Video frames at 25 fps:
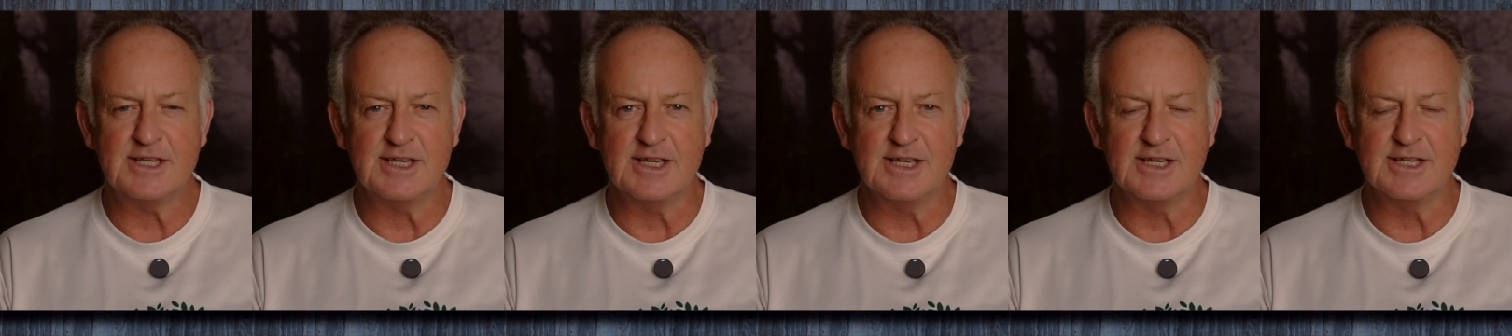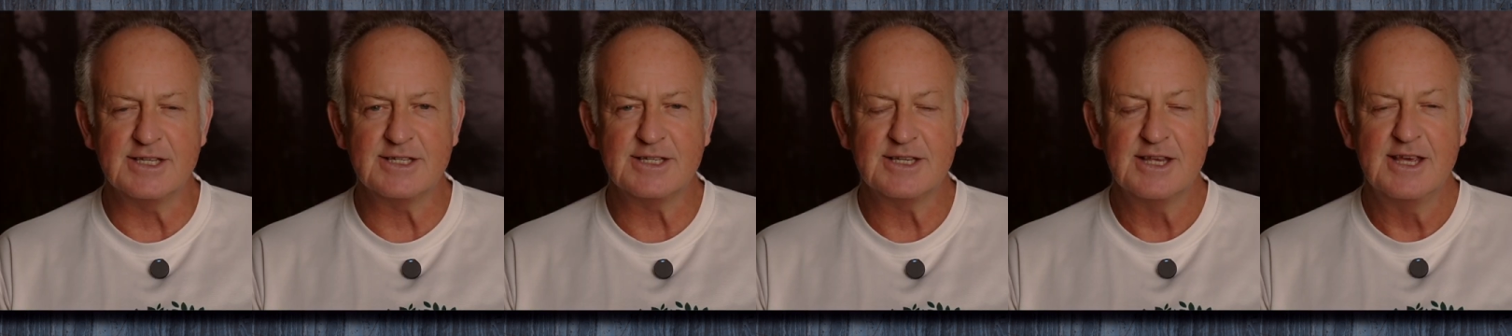
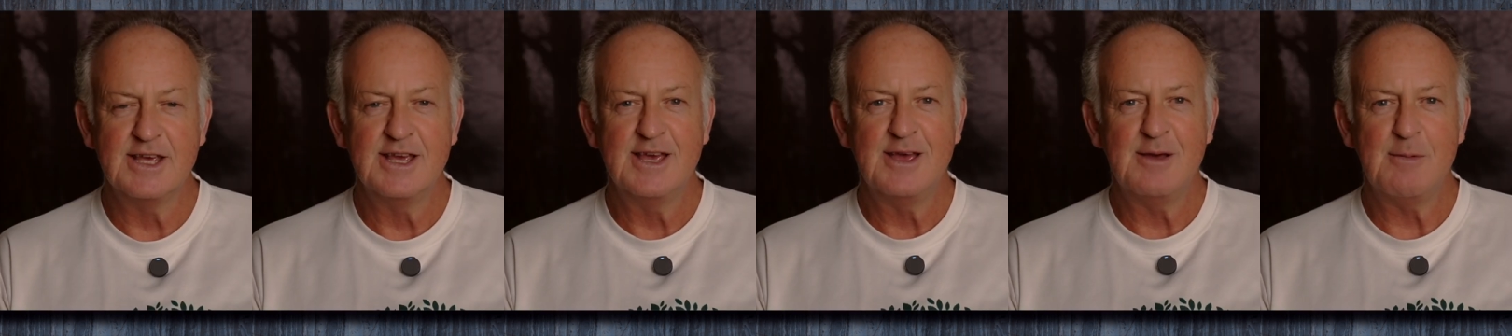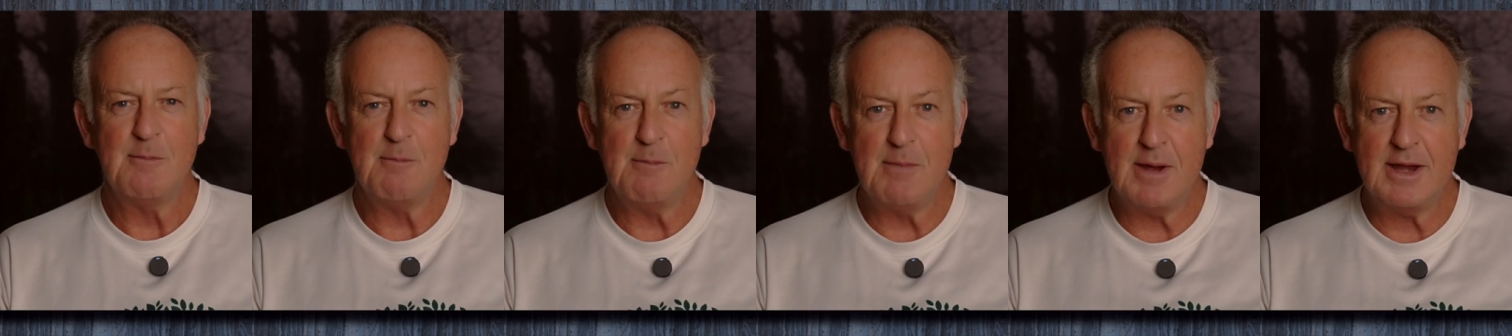years.
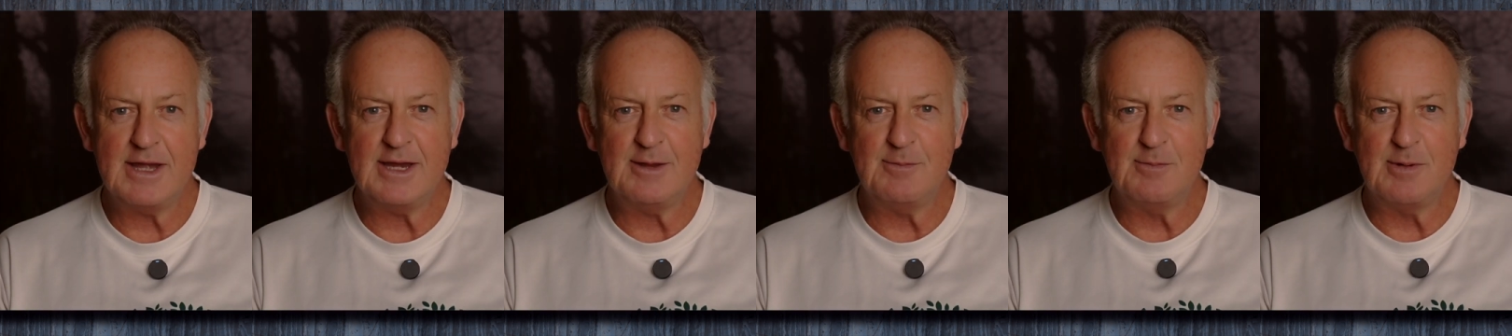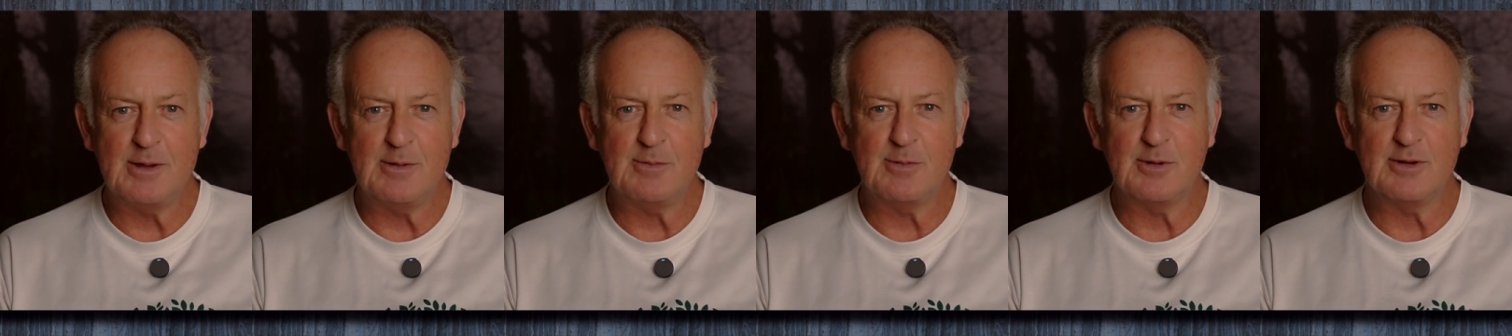Many
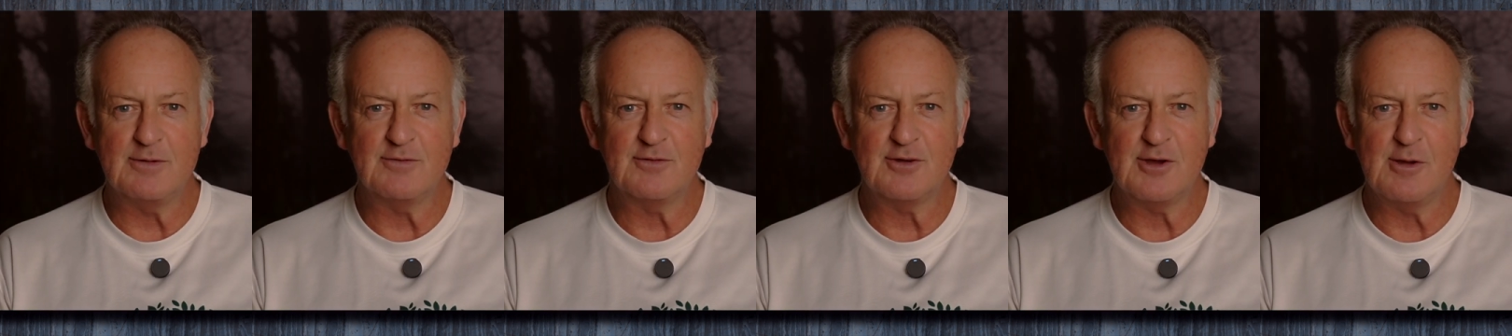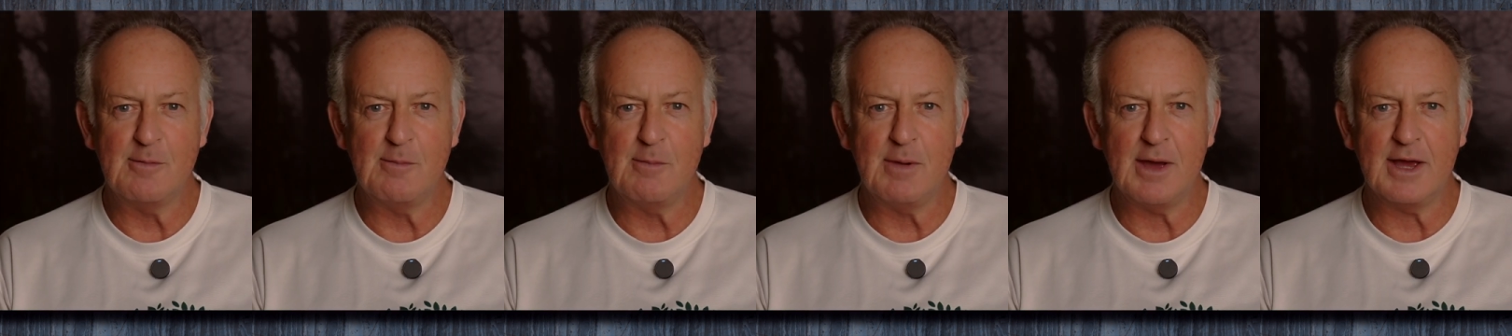people have
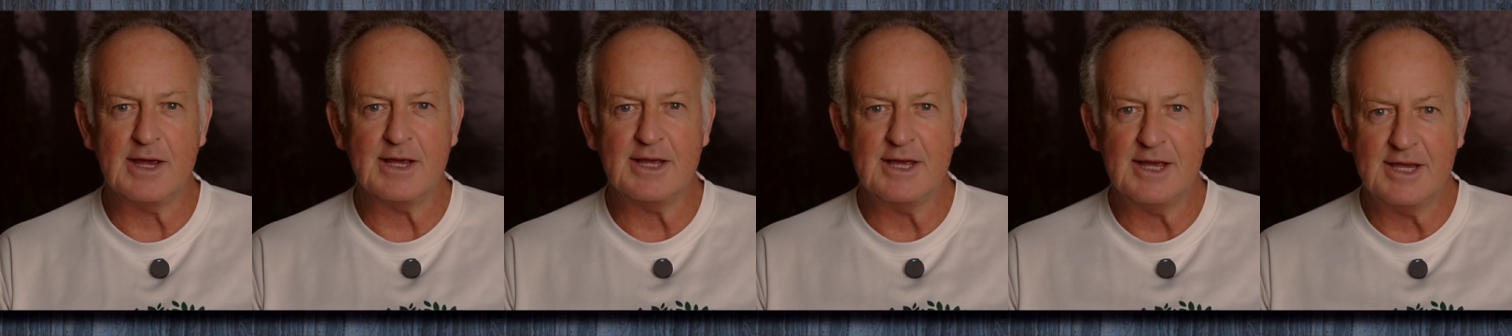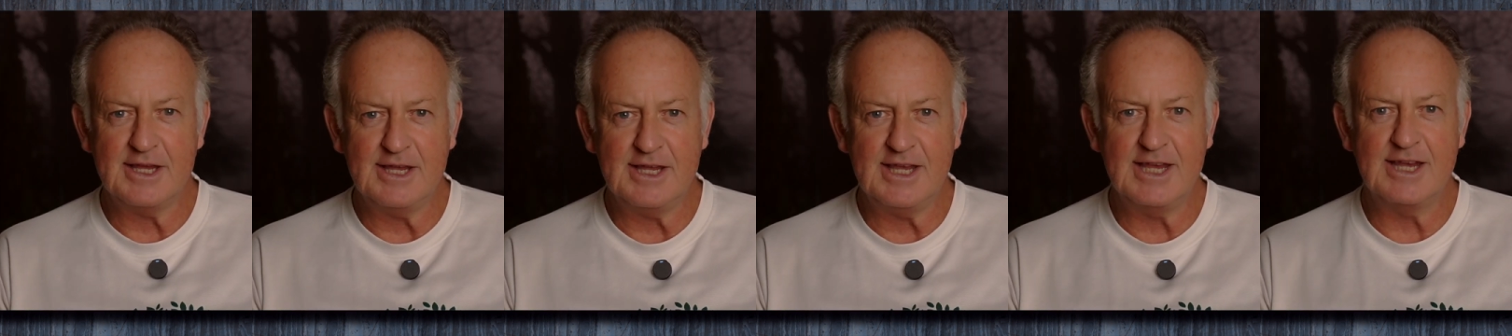come back
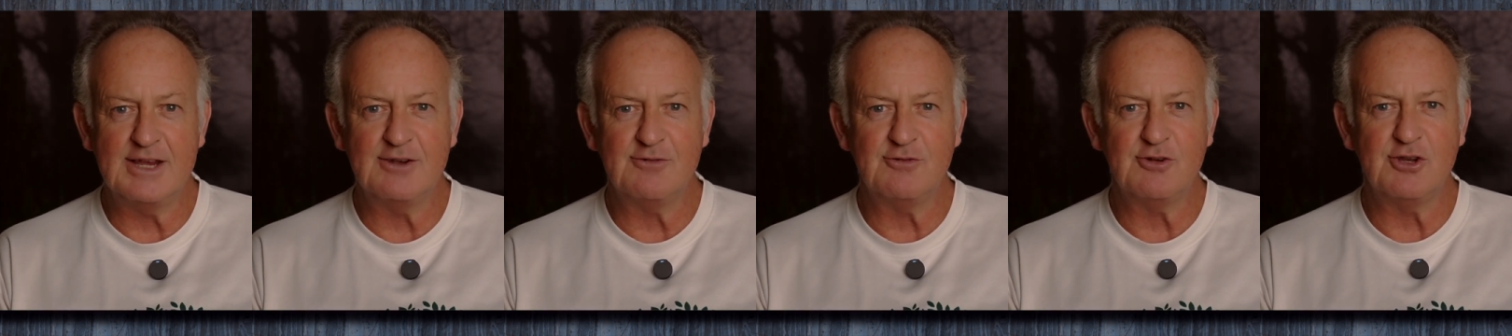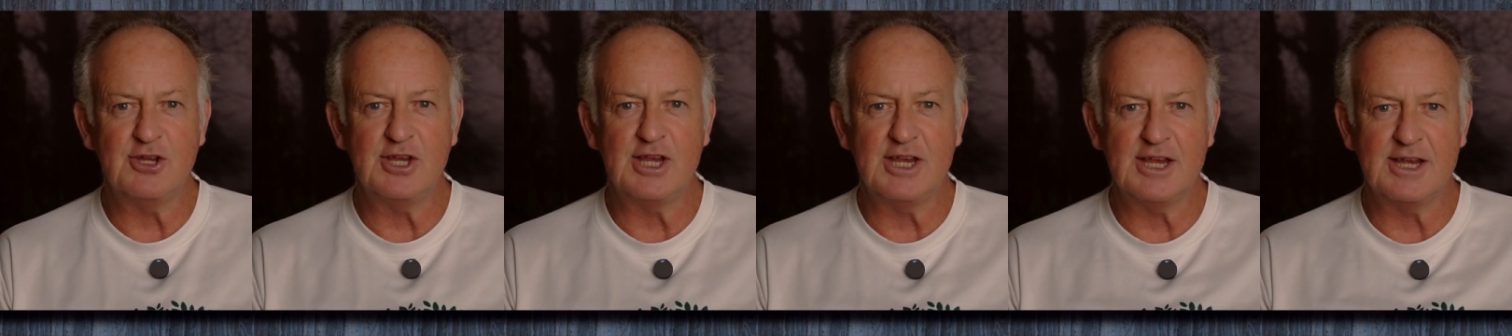year
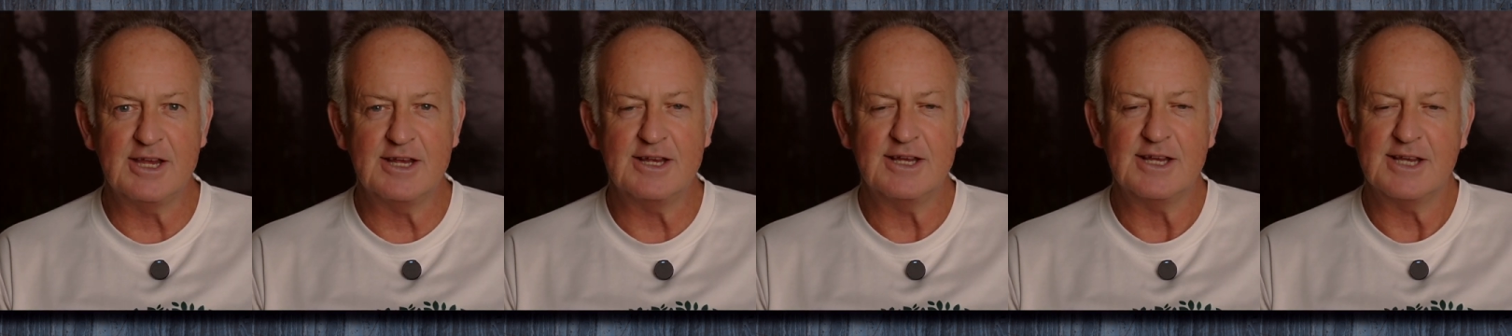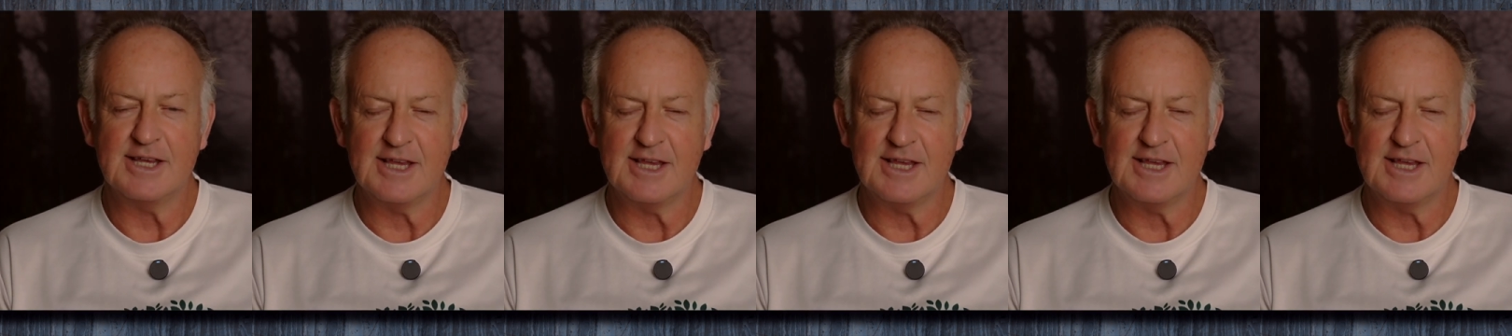and year,